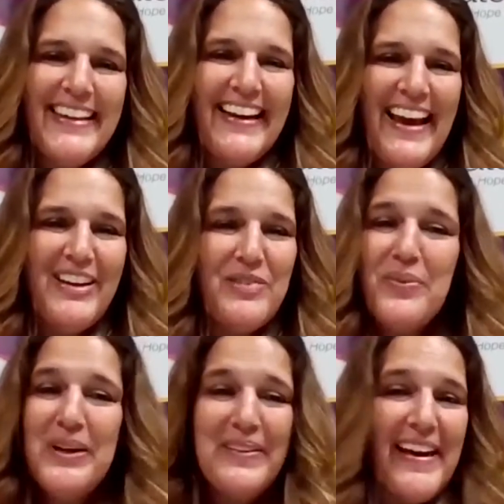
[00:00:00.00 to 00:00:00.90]
and I
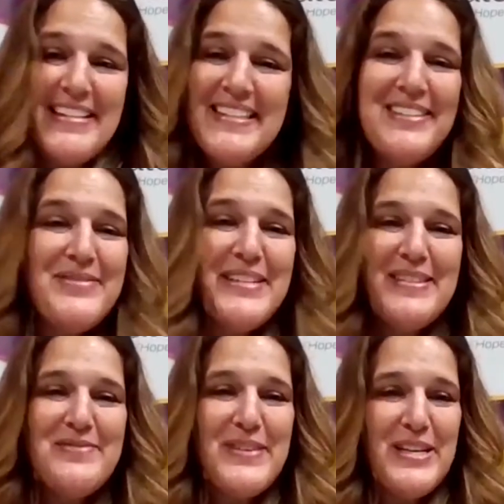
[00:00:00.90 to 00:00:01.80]
realized even in
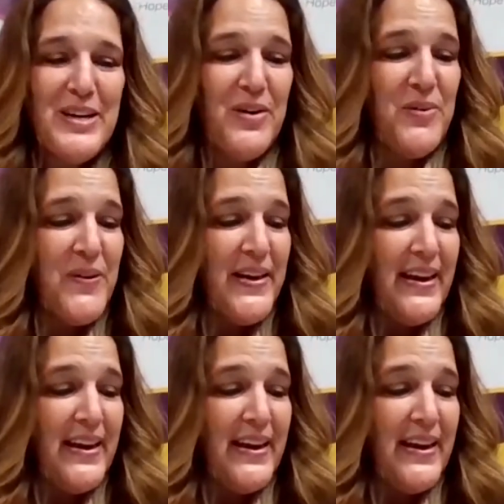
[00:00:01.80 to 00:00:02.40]
the video,